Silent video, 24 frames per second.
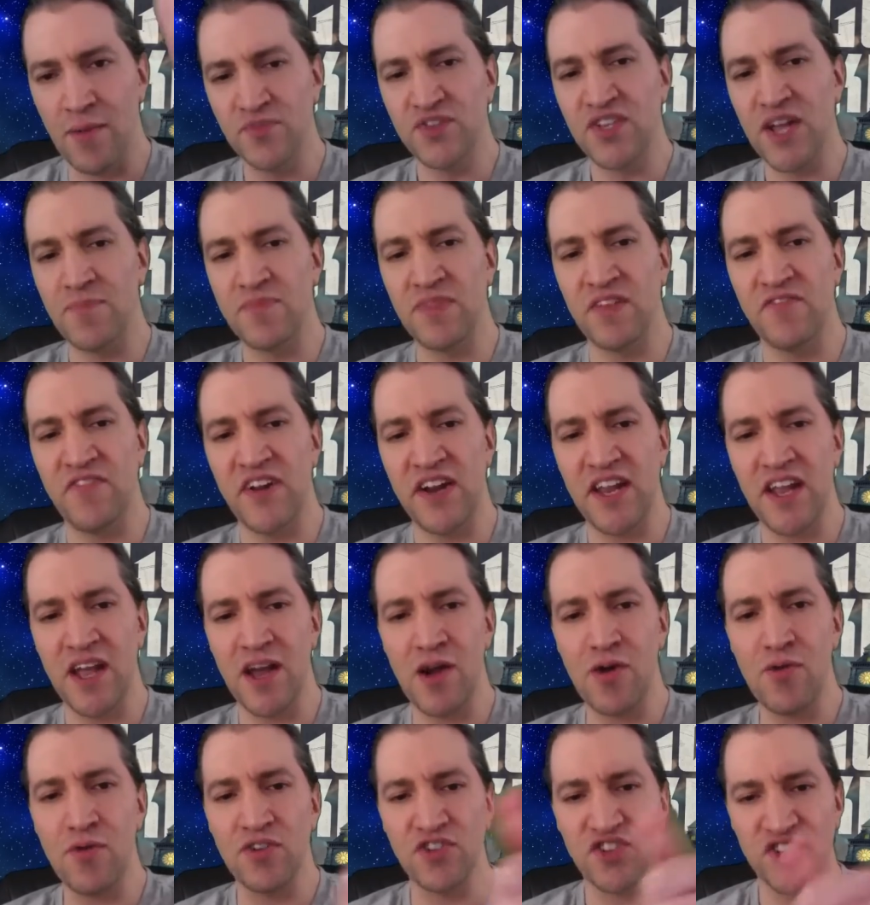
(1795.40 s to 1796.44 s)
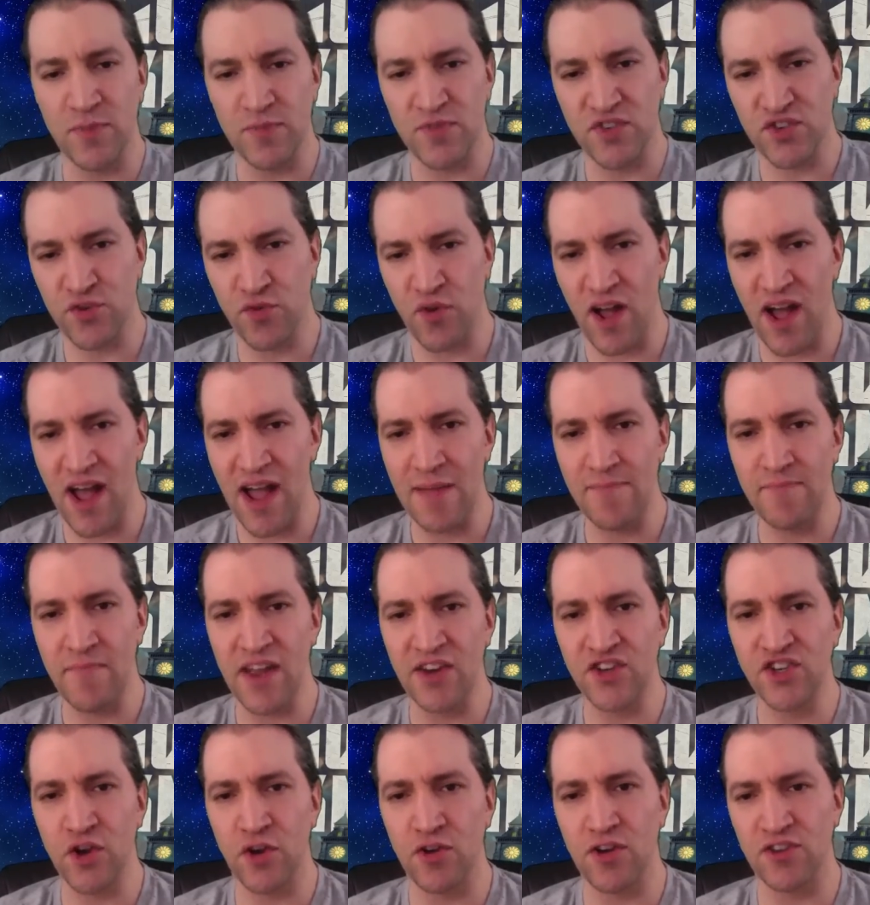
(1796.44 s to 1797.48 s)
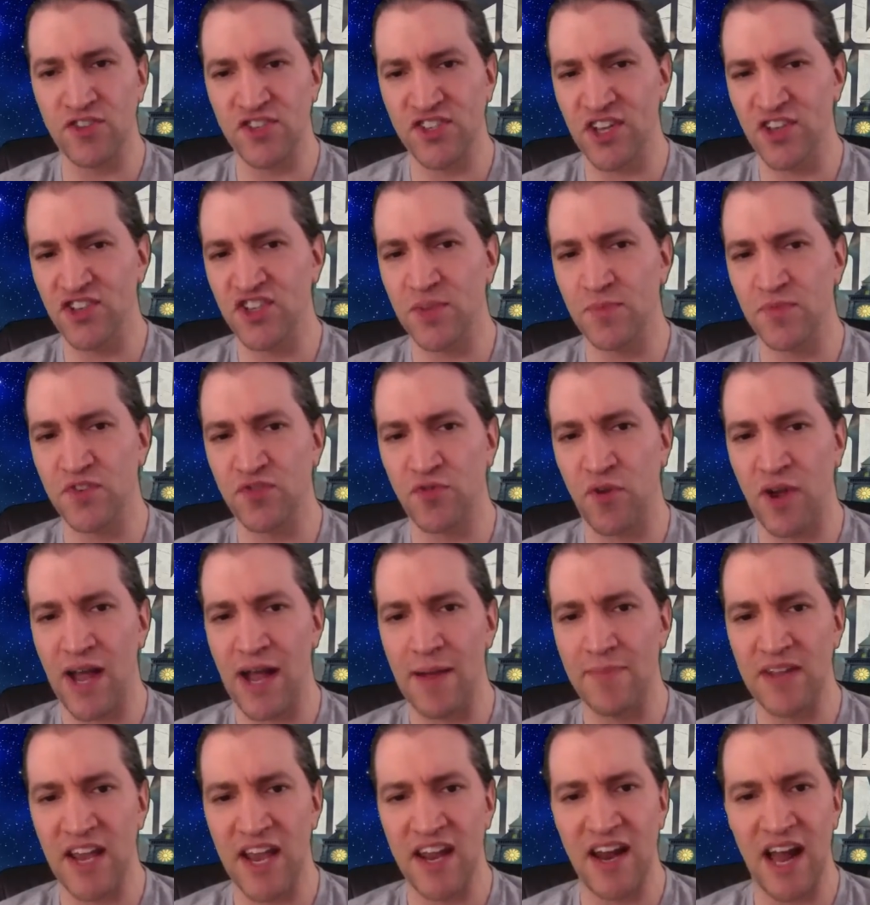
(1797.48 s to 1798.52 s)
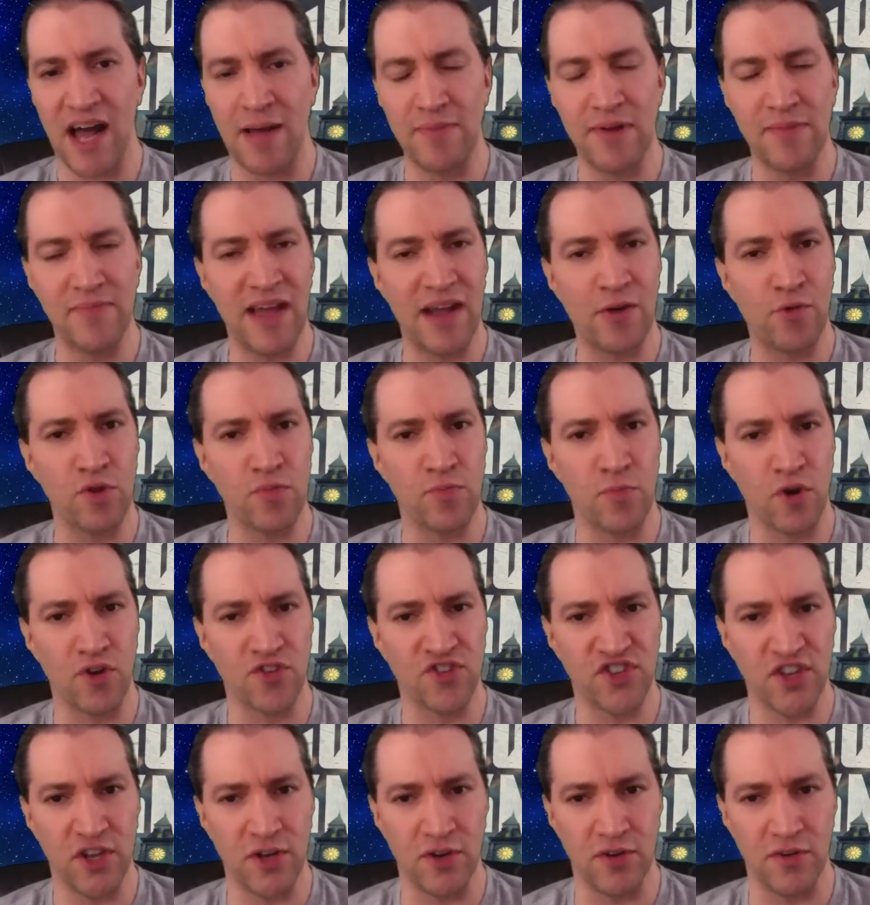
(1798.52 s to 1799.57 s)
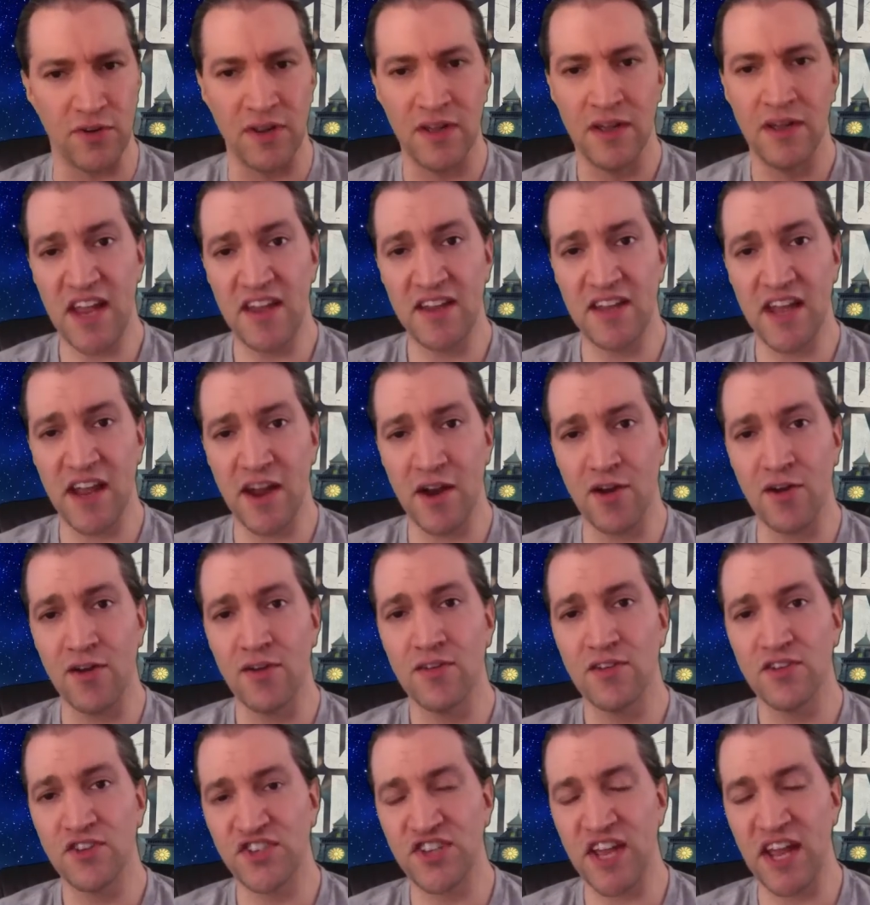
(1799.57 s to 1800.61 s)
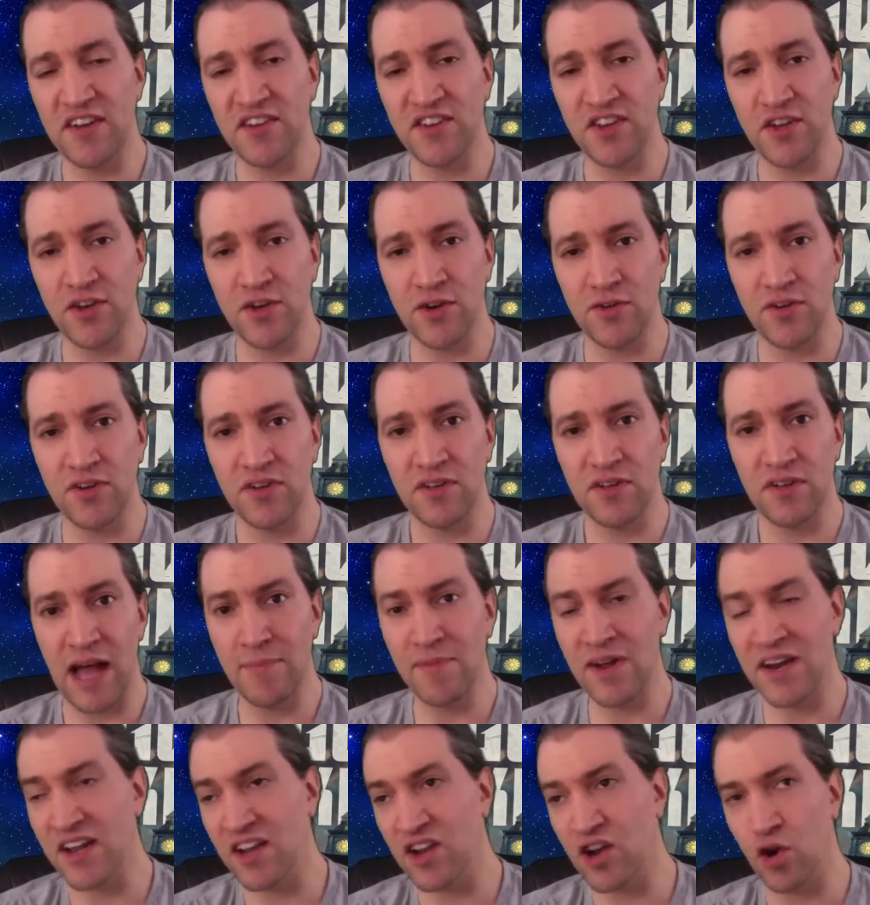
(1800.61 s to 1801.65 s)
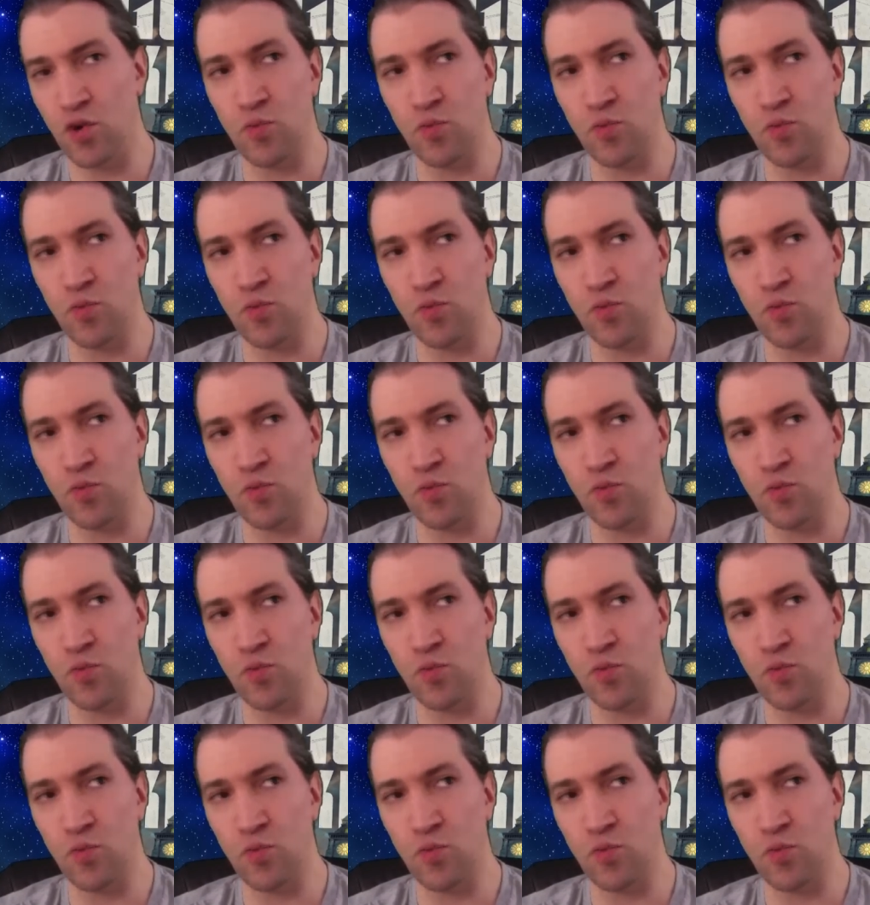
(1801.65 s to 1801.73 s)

Thumbs up the video, subscribe, make sure you're still subscribed, and I'll be back with more soon. Take care, stay tuned. I'm gonna